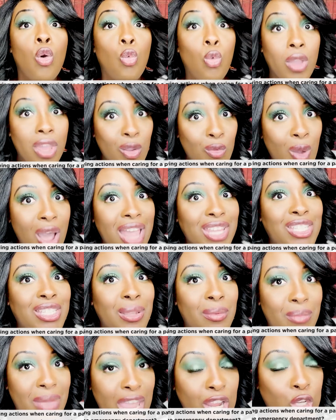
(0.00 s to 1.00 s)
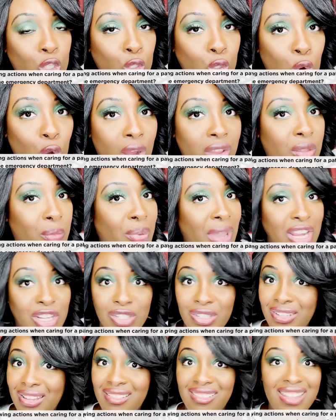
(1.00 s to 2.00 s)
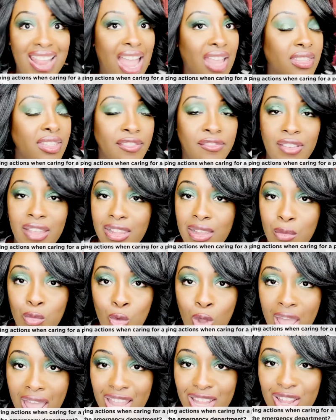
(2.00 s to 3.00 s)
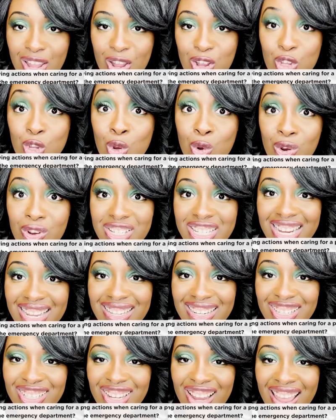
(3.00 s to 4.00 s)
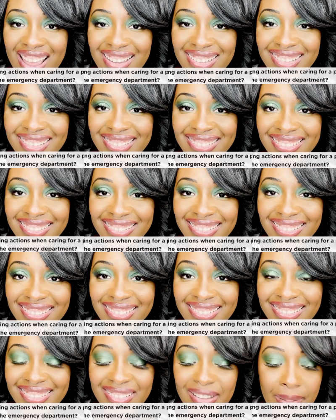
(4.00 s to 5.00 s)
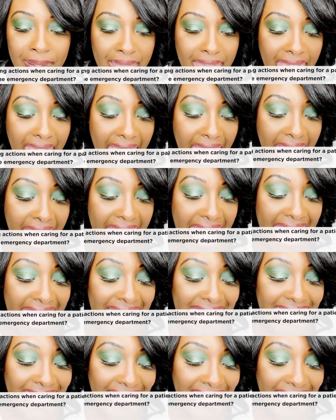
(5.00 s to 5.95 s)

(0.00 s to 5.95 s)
We want to make sure the patient does not develop what? Neurogenic shock. And